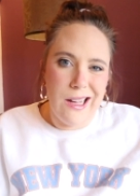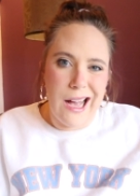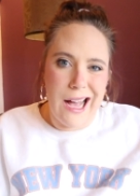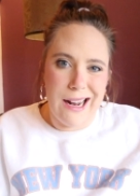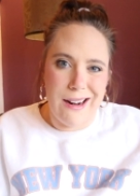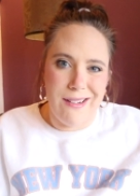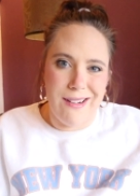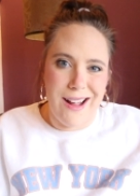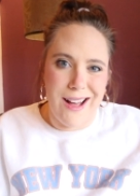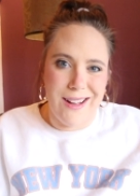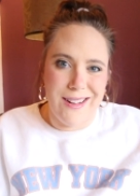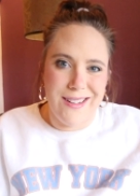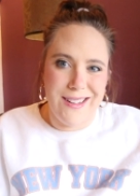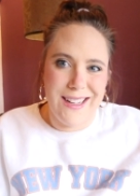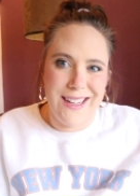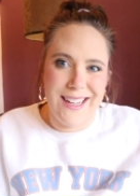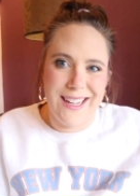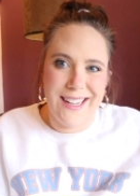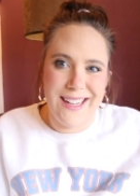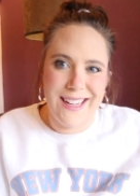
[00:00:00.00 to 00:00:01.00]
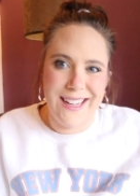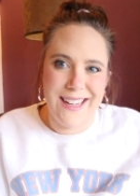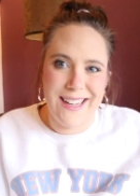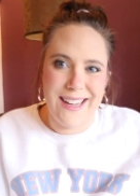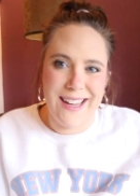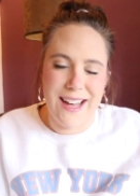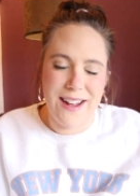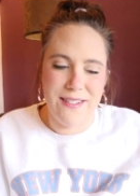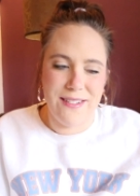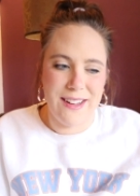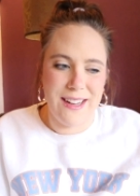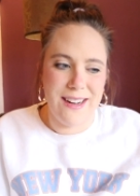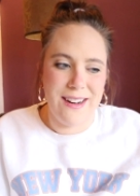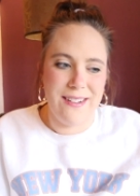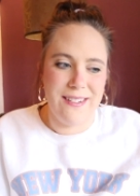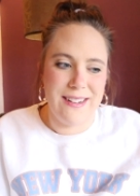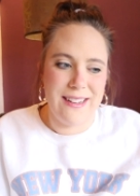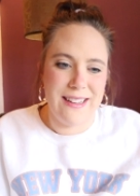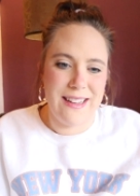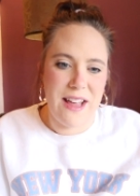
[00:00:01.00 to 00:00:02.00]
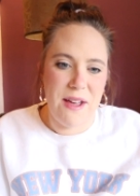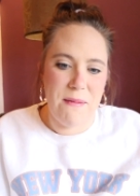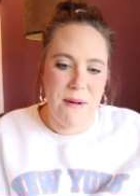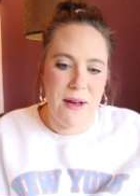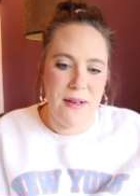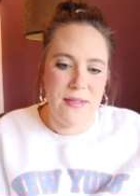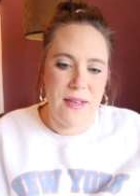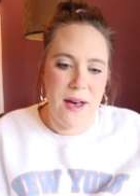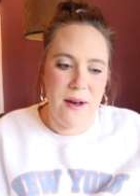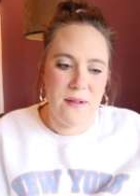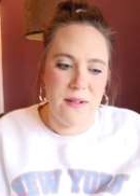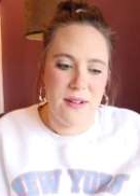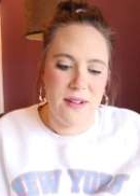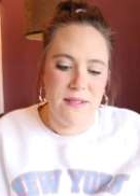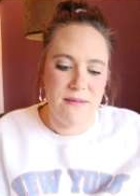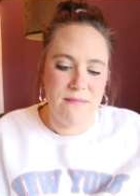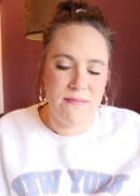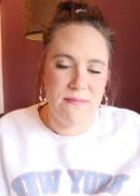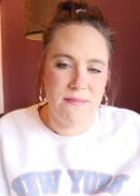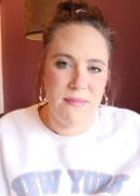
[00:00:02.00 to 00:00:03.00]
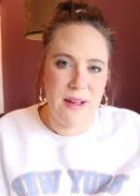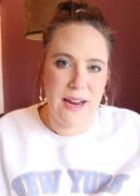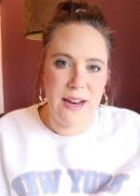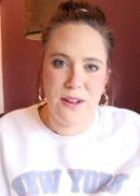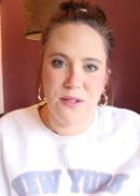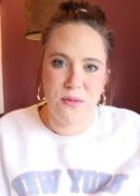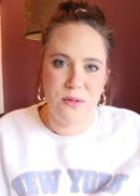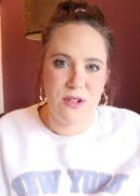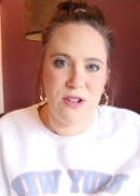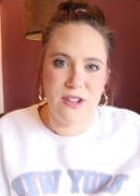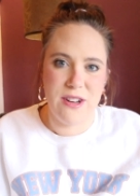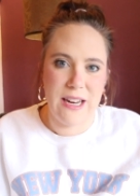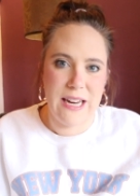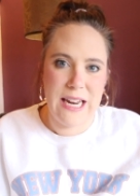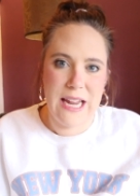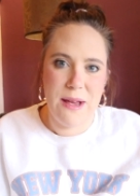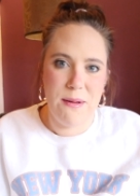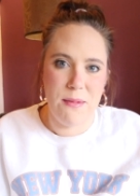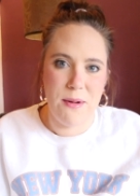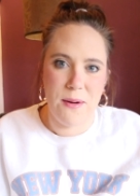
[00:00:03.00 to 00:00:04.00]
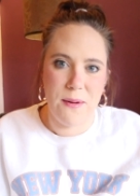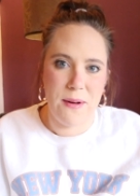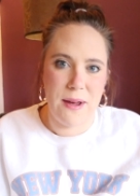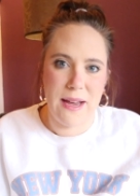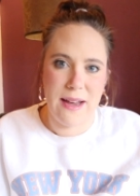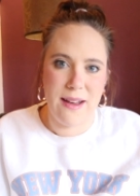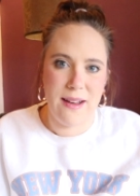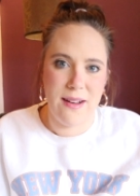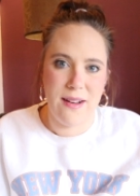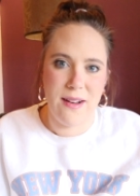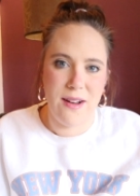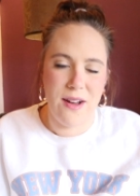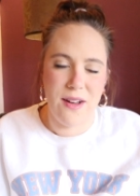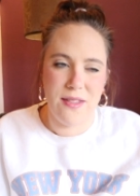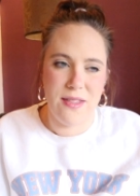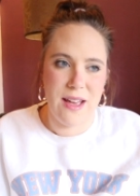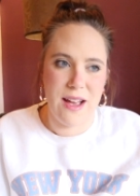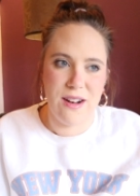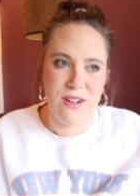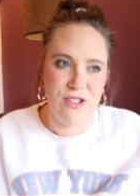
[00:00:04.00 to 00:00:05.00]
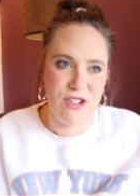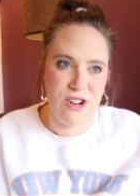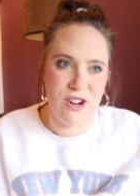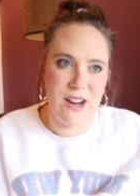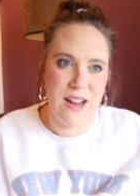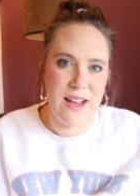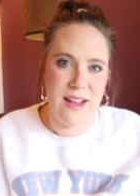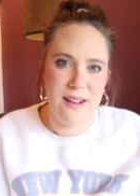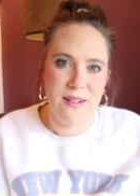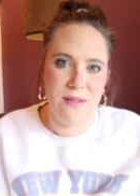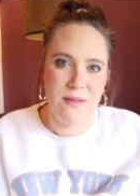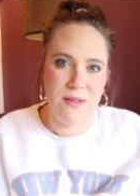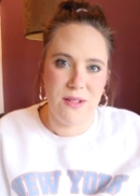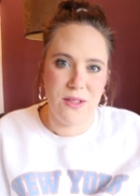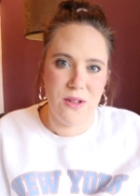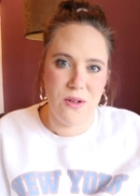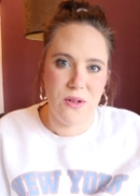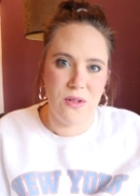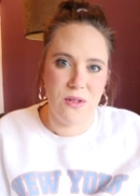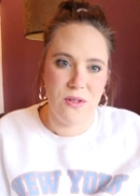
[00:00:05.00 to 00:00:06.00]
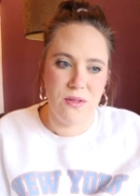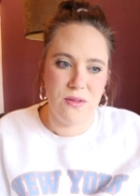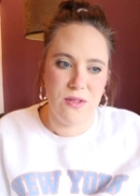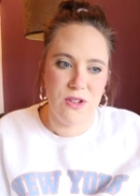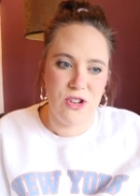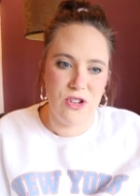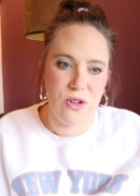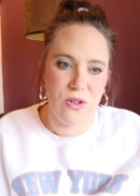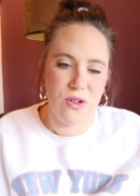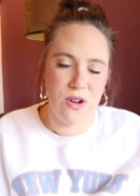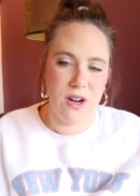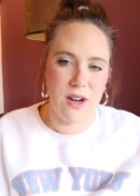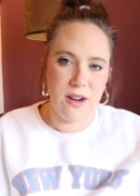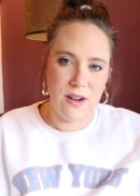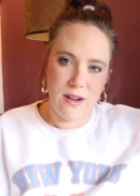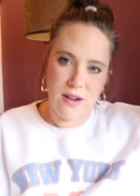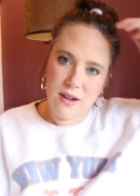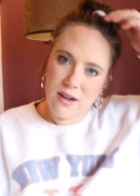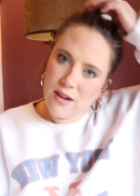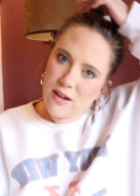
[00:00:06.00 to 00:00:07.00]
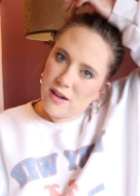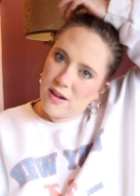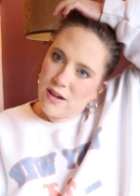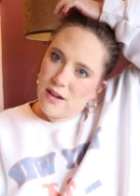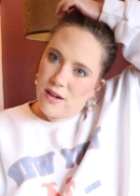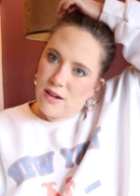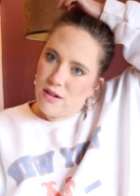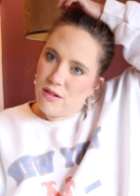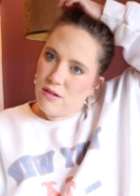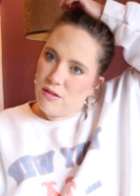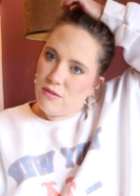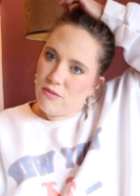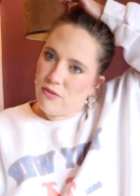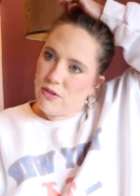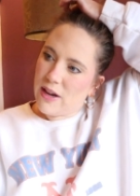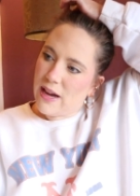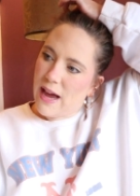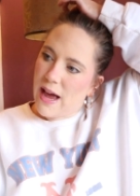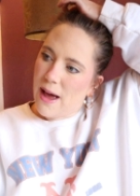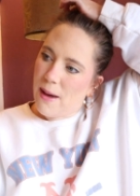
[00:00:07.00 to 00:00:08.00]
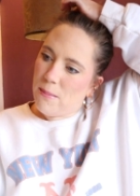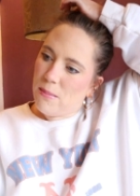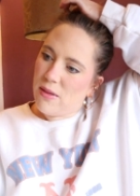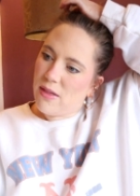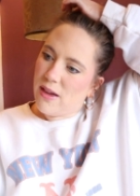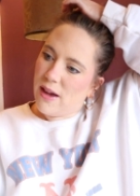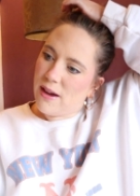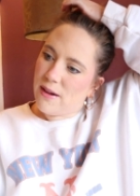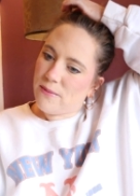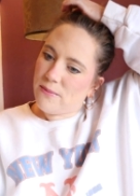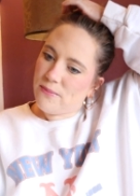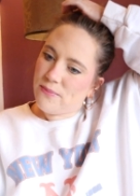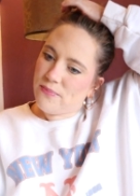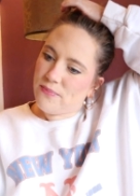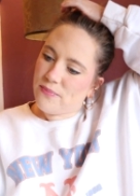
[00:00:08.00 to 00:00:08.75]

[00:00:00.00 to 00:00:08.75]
I don't know. I don't really know what to say about that one. I guess we're just gonna keep going on that journey with the whole shoulder rehab thing.